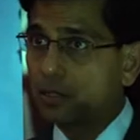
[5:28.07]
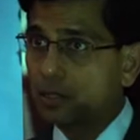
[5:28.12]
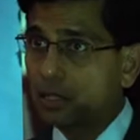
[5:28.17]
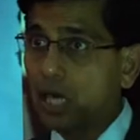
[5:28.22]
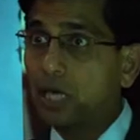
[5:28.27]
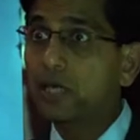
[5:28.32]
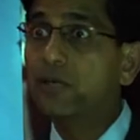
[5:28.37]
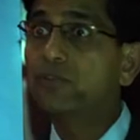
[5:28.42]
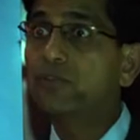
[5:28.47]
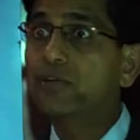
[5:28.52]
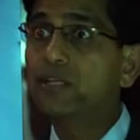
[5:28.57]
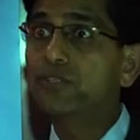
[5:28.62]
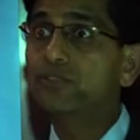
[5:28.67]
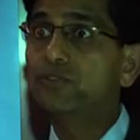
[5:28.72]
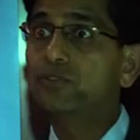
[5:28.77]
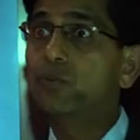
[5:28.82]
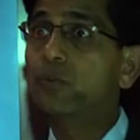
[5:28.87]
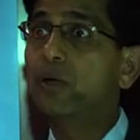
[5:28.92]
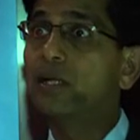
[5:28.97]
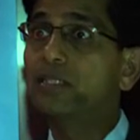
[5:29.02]

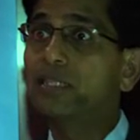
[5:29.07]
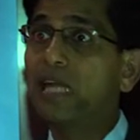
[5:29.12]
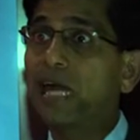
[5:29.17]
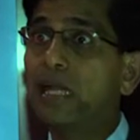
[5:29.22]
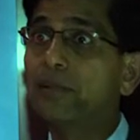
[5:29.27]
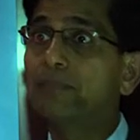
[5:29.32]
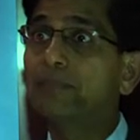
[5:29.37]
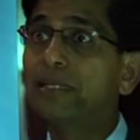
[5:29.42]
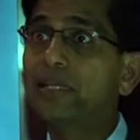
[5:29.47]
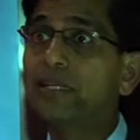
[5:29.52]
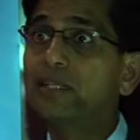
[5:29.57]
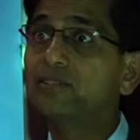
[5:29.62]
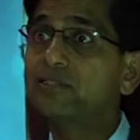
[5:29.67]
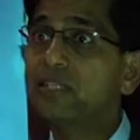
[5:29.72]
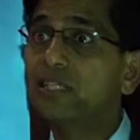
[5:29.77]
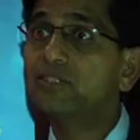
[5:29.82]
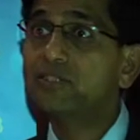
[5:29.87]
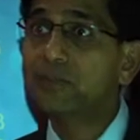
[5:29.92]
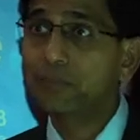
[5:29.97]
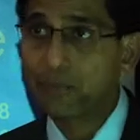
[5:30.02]
countries where diabetes
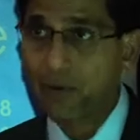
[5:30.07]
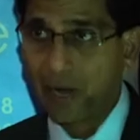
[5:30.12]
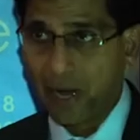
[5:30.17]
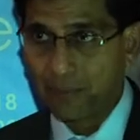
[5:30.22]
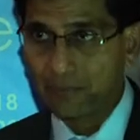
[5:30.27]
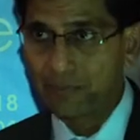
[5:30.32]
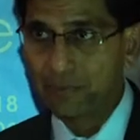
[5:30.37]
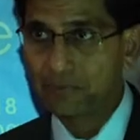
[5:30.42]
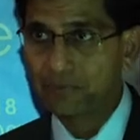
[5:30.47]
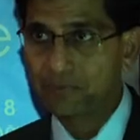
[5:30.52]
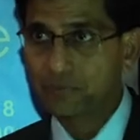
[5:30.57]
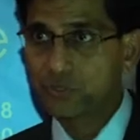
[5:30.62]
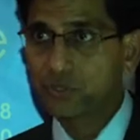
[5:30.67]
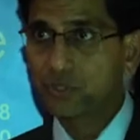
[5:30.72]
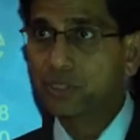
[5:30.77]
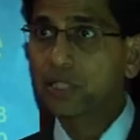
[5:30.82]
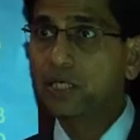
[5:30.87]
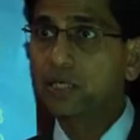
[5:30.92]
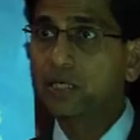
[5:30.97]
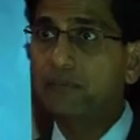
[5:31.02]
is a problem, to
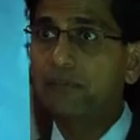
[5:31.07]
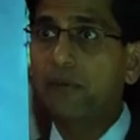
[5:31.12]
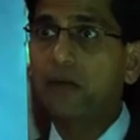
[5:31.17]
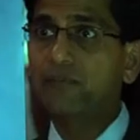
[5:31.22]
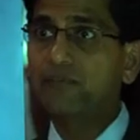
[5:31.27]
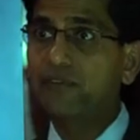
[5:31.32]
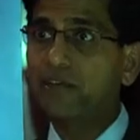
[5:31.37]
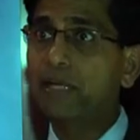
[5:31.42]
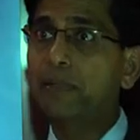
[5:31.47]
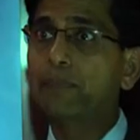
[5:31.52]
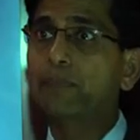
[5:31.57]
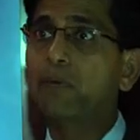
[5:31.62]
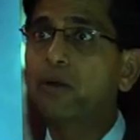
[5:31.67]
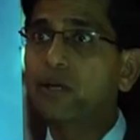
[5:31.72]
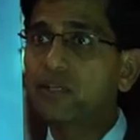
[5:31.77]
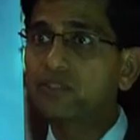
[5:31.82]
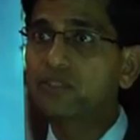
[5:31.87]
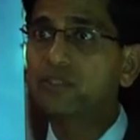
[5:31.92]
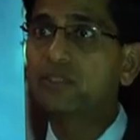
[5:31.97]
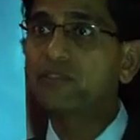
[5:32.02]
hear about very
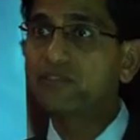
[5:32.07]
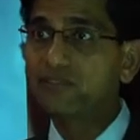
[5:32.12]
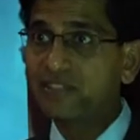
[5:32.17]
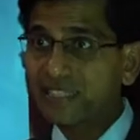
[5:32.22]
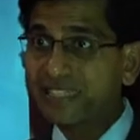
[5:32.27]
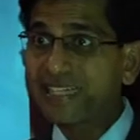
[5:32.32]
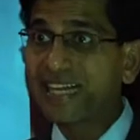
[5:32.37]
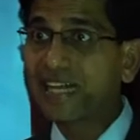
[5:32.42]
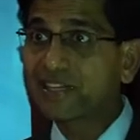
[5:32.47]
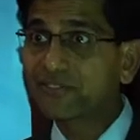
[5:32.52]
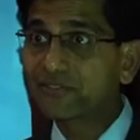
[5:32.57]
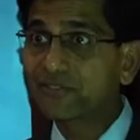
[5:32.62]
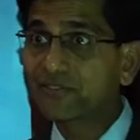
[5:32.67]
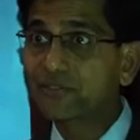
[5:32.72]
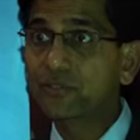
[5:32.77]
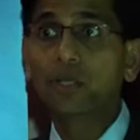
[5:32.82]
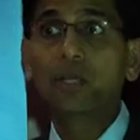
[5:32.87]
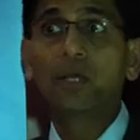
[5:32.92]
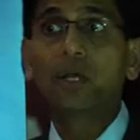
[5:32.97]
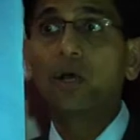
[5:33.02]
personal
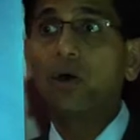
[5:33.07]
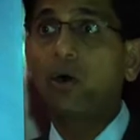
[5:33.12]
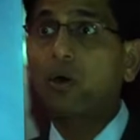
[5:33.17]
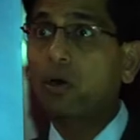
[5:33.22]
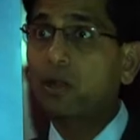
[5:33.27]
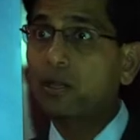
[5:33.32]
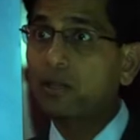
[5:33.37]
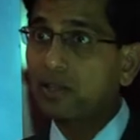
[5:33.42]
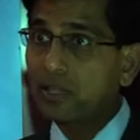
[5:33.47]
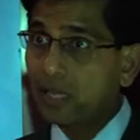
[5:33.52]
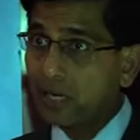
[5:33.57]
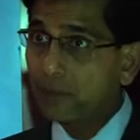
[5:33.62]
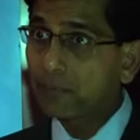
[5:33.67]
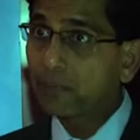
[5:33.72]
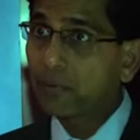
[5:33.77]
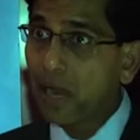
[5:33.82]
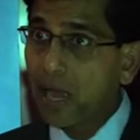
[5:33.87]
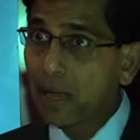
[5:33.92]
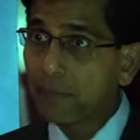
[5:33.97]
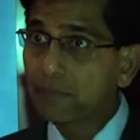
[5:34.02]
vignettes on their
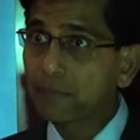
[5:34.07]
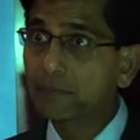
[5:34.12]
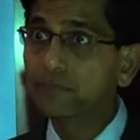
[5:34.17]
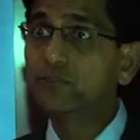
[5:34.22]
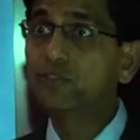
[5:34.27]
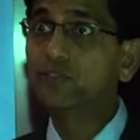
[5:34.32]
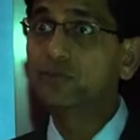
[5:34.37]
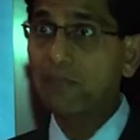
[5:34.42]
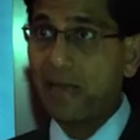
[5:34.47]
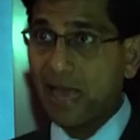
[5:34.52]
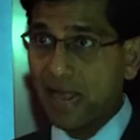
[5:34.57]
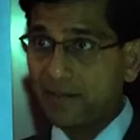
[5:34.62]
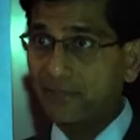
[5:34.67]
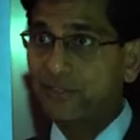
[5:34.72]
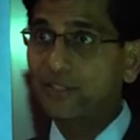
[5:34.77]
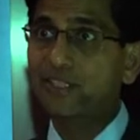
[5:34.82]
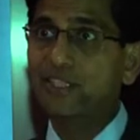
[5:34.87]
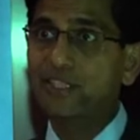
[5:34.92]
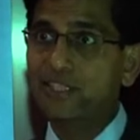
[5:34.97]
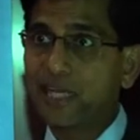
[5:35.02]
problems
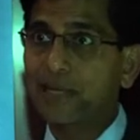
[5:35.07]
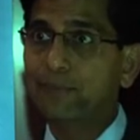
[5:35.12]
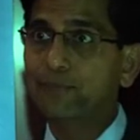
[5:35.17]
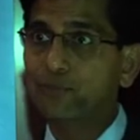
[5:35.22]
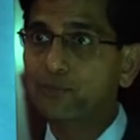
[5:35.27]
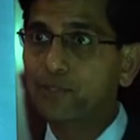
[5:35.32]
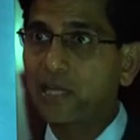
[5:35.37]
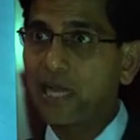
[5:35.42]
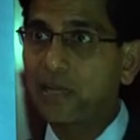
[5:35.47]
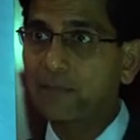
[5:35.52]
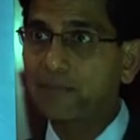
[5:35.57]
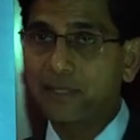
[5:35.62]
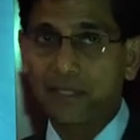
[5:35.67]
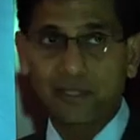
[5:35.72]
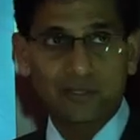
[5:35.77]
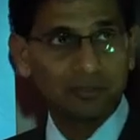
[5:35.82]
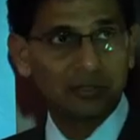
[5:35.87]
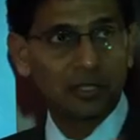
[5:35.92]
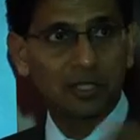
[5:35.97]
managing the type 2 diabetes.